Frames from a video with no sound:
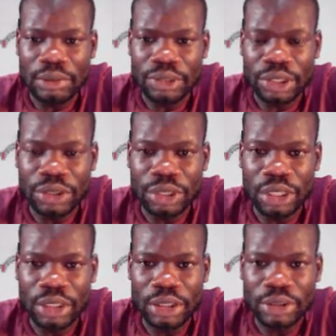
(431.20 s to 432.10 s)
just to
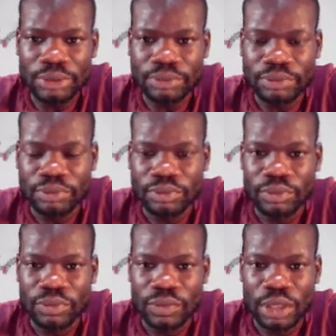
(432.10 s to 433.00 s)
get
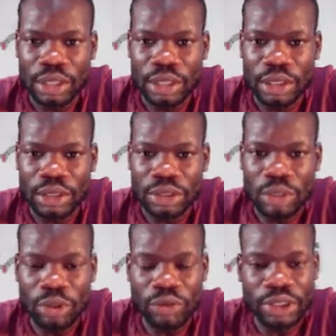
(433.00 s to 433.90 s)
a
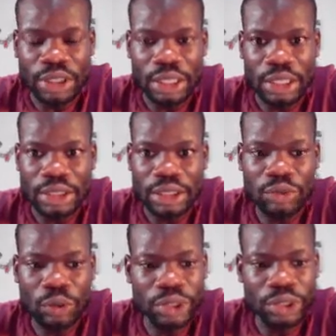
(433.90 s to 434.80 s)
summary of this analysis,
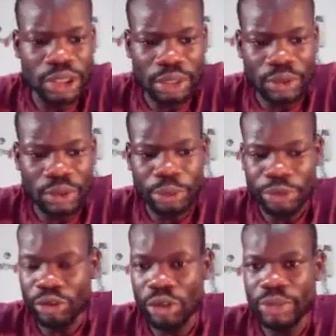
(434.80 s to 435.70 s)
what we do is that we'll
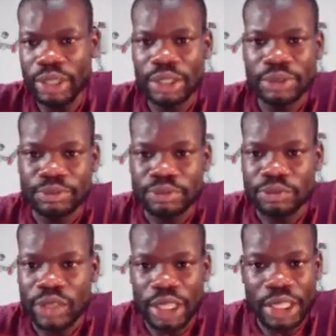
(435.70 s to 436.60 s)
perform the
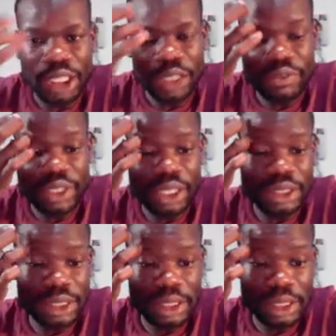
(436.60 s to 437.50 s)
ADF
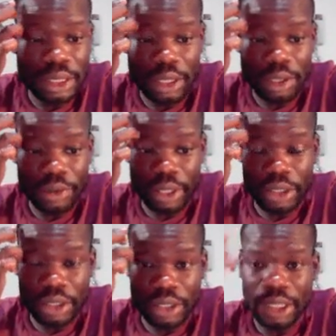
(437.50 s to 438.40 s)
test, all right,
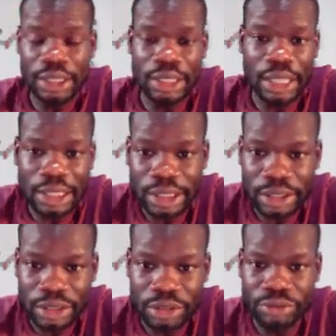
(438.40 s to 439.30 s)
and that test
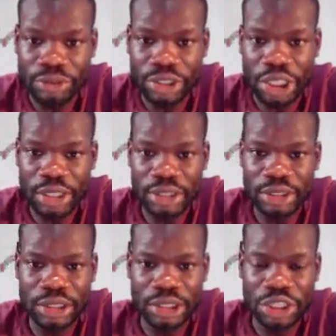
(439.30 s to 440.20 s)
is done for checking
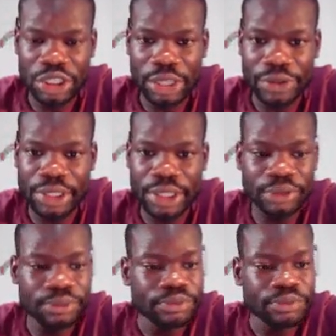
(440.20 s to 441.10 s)

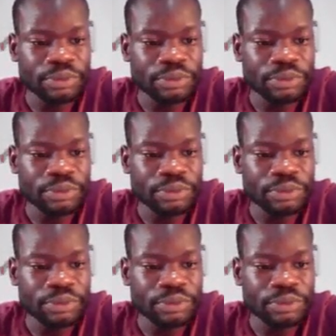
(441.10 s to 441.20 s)
stationarity,